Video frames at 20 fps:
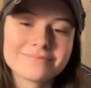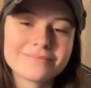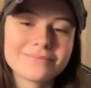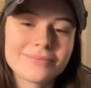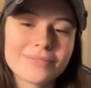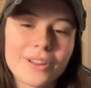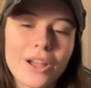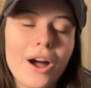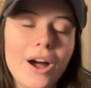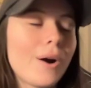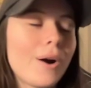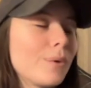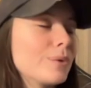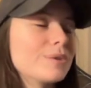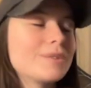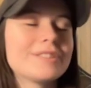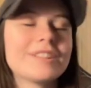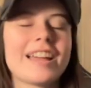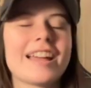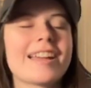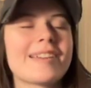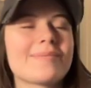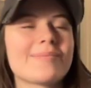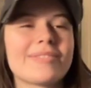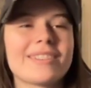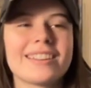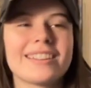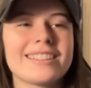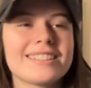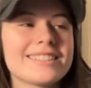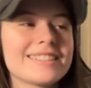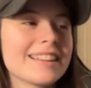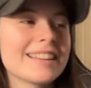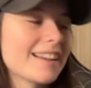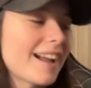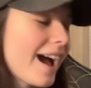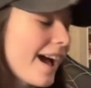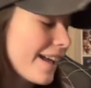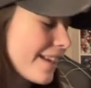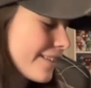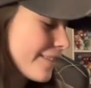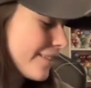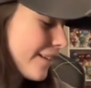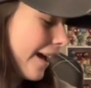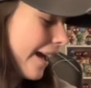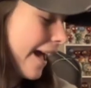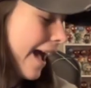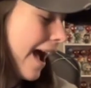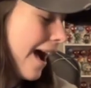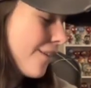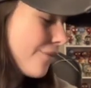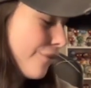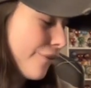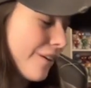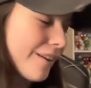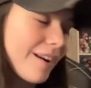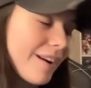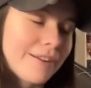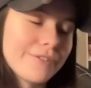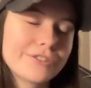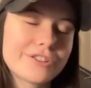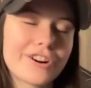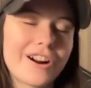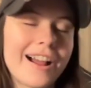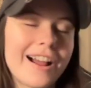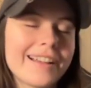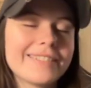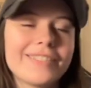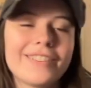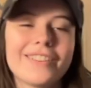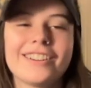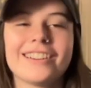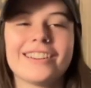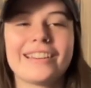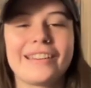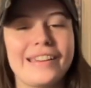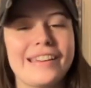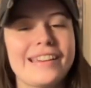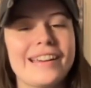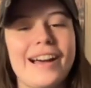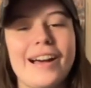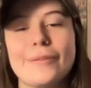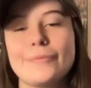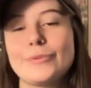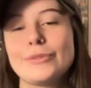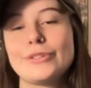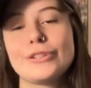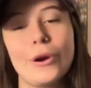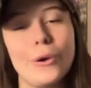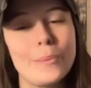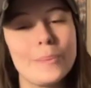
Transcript: me. Oh, same. It's like I I have one. I've tried learning it. I'm so